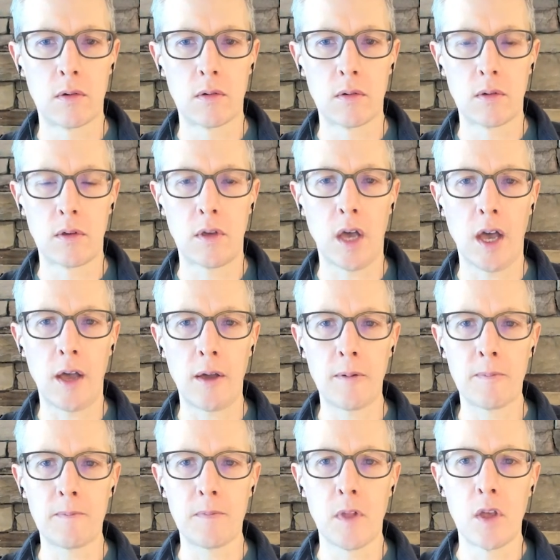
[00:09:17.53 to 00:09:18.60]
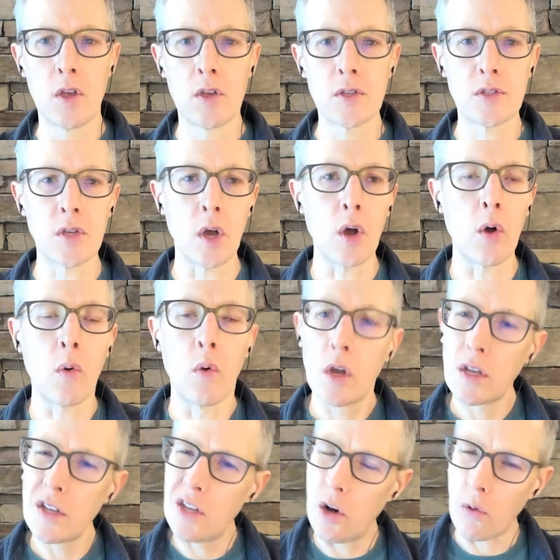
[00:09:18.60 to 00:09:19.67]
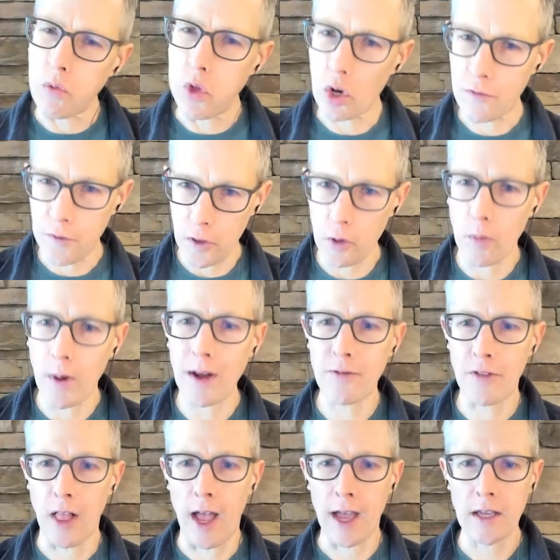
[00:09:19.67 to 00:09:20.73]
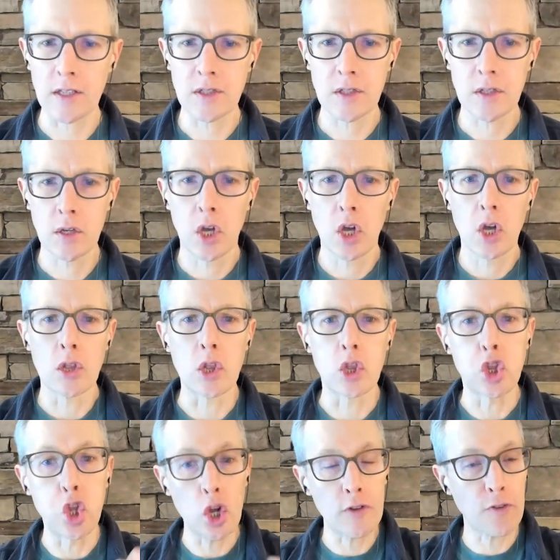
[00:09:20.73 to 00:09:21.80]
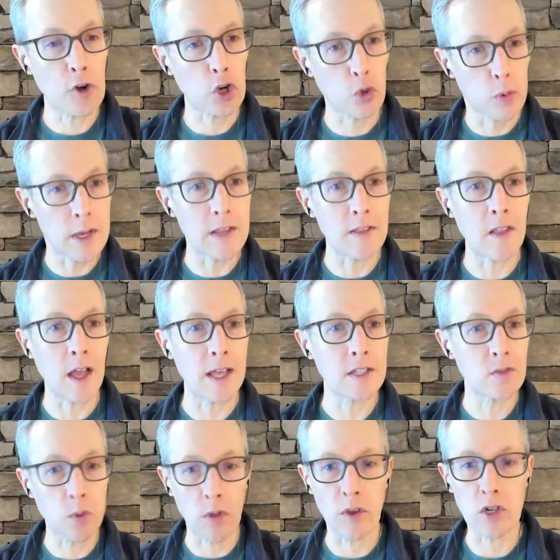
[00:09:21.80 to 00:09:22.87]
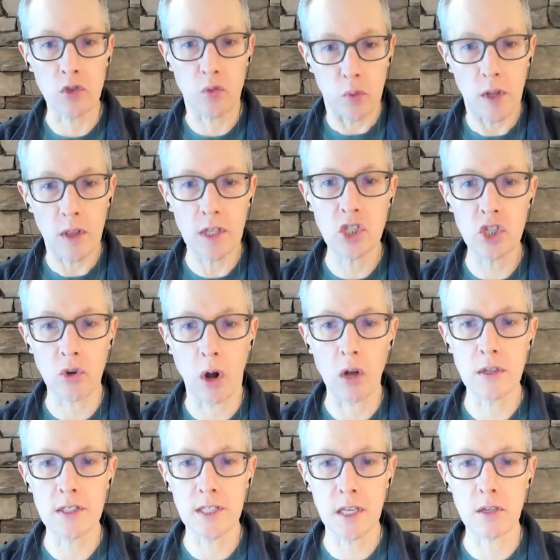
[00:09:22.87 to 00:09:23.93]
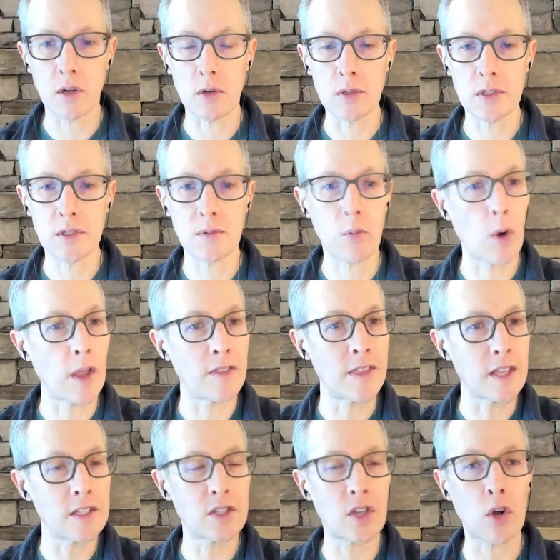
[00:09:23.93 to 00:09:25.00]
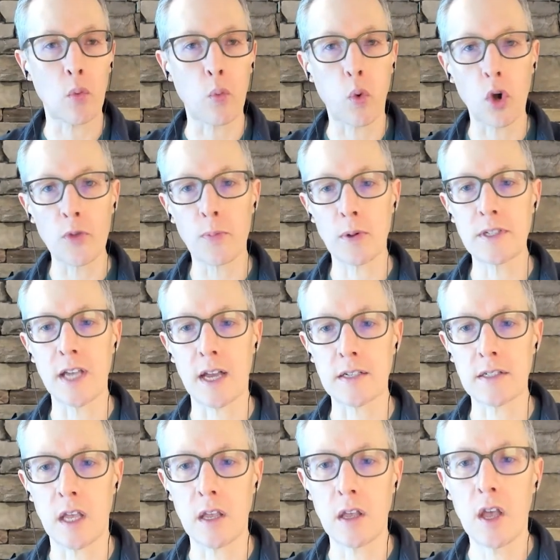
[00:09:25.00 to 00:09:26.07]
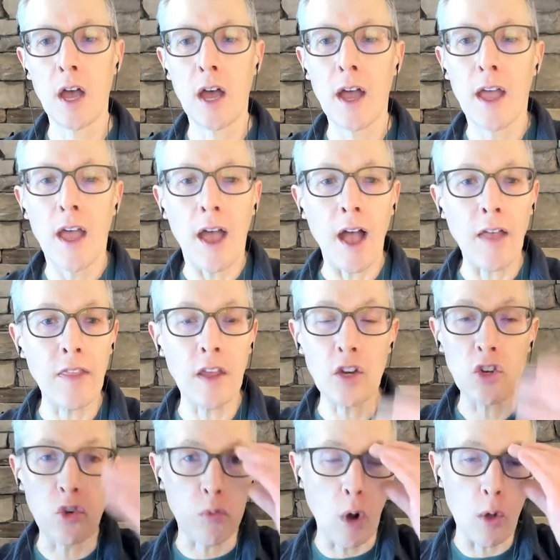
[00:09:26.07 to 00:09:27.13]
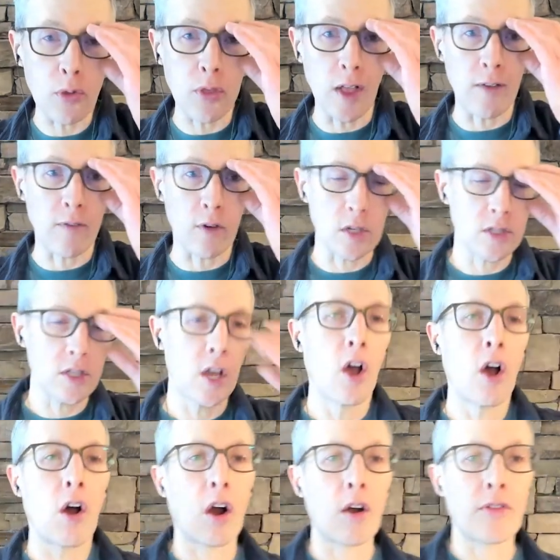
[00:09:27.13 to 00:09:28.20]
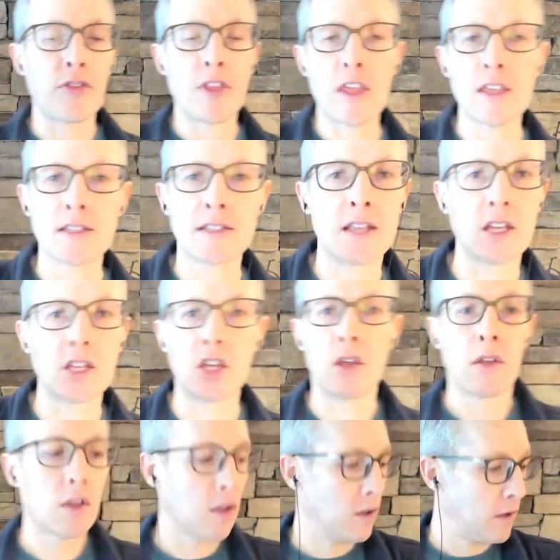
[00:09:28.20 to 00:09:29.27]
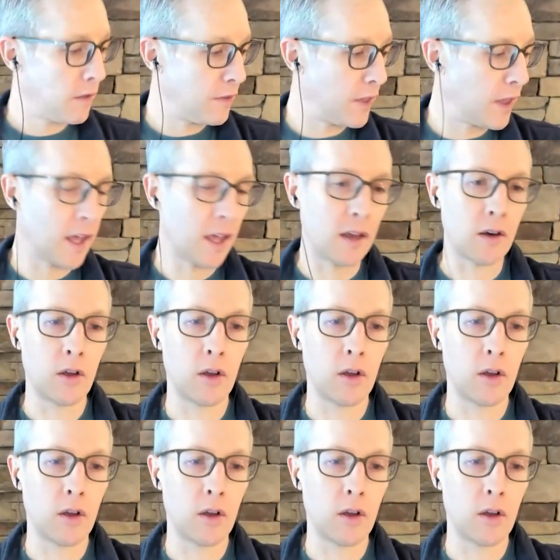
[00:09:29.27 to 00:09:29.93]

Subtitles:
Okay. So, look for the red flags, look for green lights where there's really strong signals, right? Things that are worth protecting. And then growth levers are things that